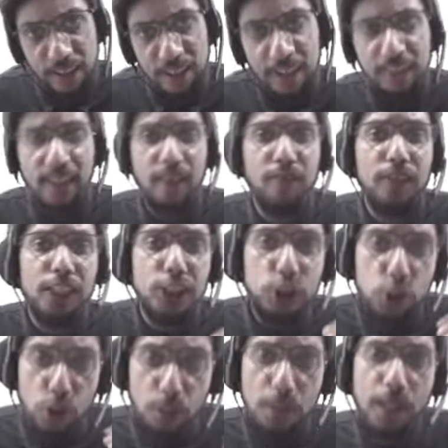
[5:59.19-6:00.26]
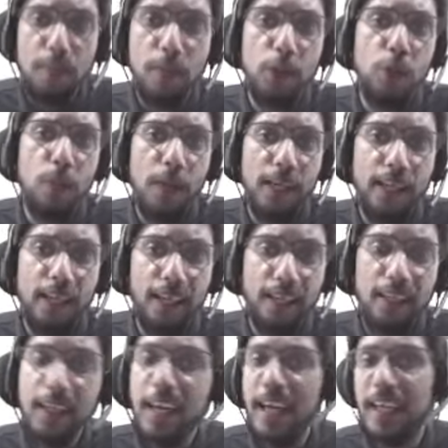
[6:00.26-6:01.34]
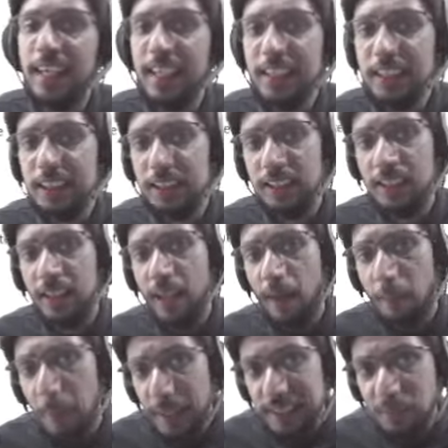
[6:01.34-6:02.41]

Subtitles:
that we should be able to maintain at least a basic